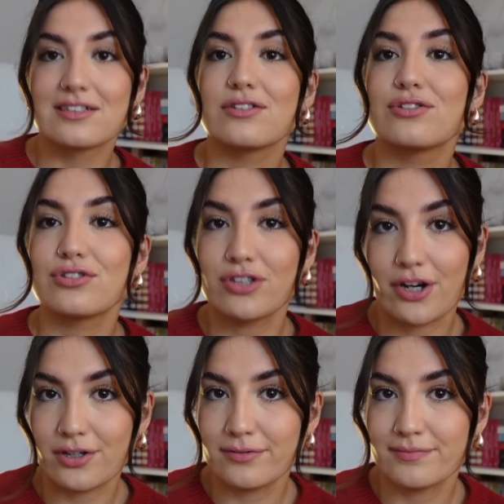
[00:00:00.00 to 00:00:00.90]

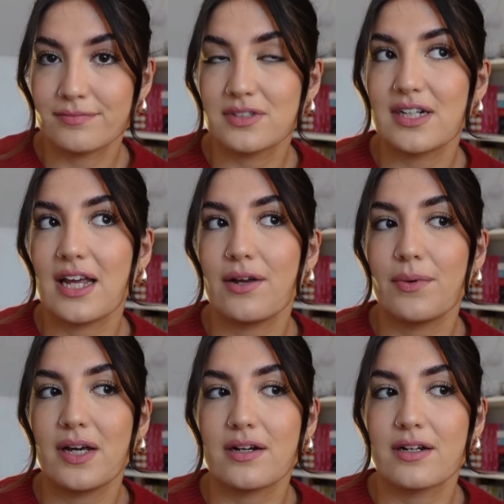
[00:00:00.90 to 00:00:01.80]
So today
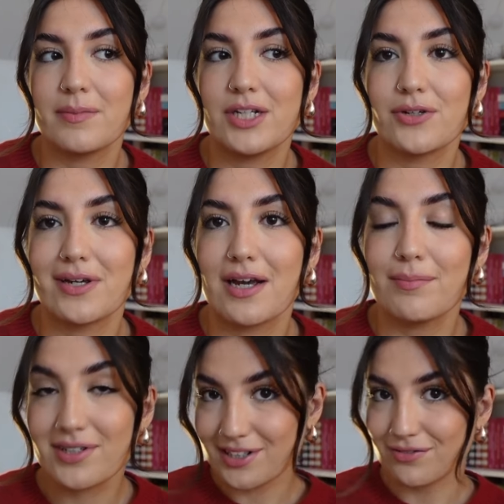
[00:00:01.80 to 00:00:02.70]
we are going to be doing a
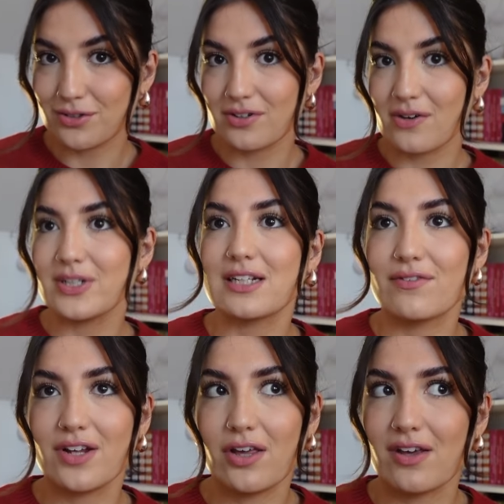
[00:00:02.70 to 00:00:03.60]
bookshelf tour, which is a
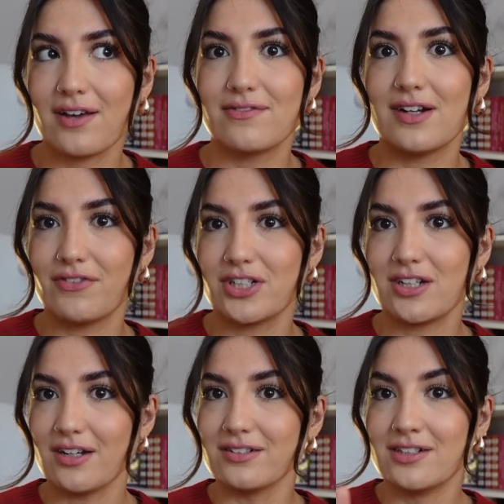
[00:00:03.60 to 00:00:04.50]
video that I've never
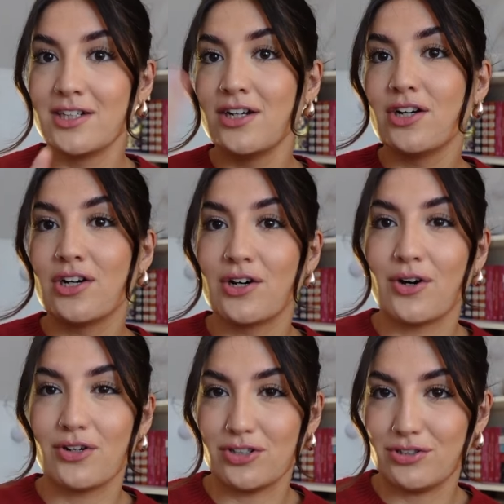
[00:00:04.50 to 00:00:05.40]
done
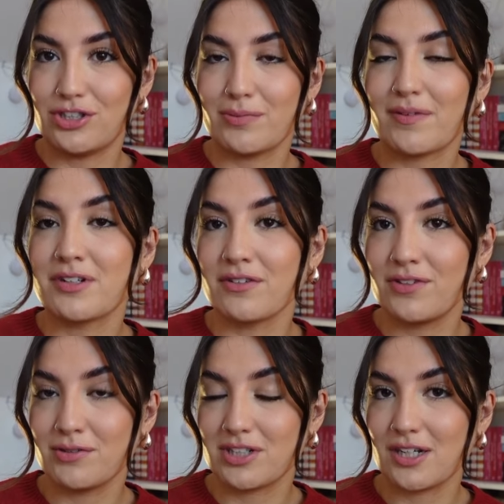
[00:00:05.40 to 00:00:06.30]
on YouTube. I've done a
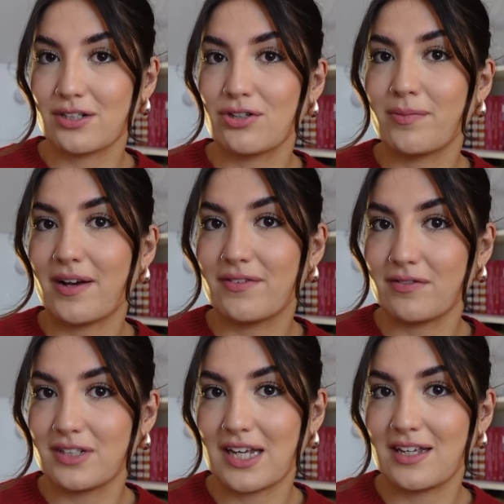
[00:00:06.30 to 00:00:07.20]
few on TikTok, but I've
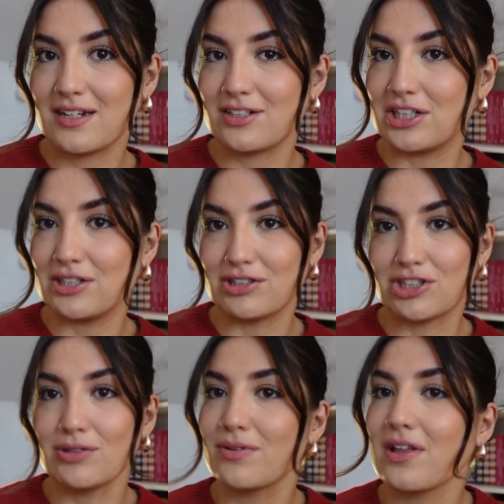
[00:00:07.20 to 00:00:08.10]
never taken it to
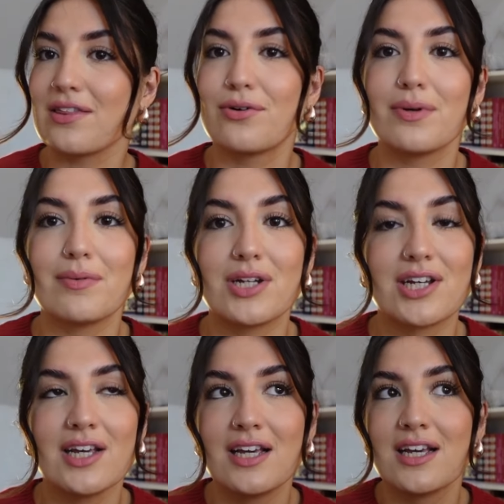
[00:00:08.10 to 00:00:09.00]
YouTube, so I thought we would
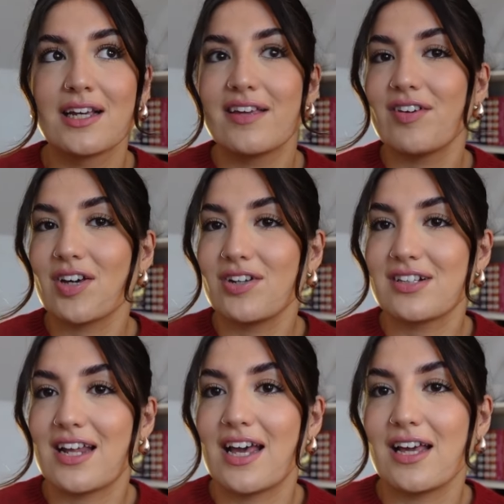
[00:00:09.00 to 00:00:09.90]
give it a go
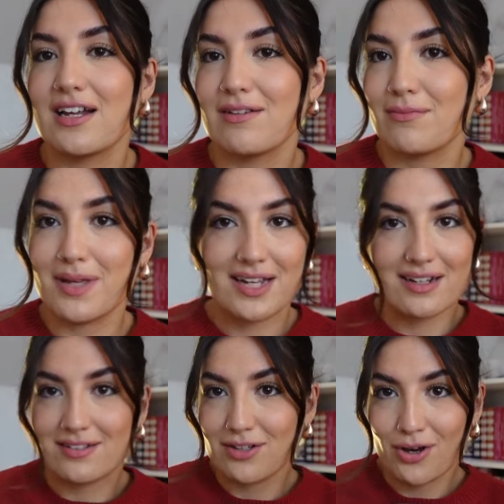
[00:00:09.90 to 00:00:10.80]
today, make it
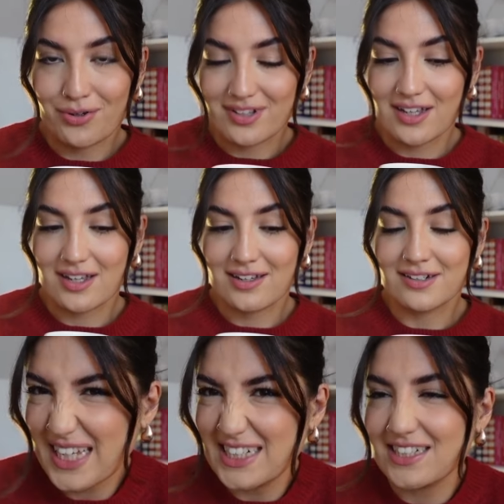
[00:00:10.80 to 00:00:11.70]
nice and cozy,
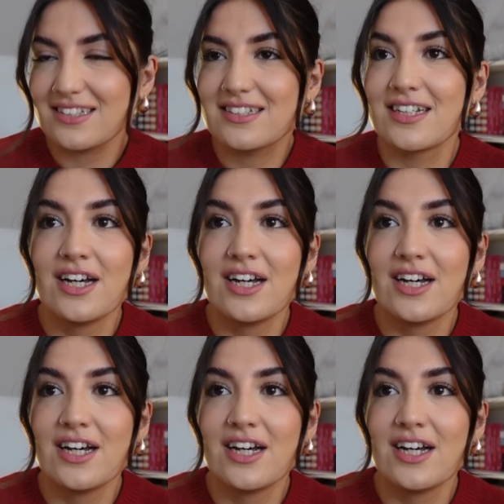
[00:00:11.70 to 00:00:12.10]
and just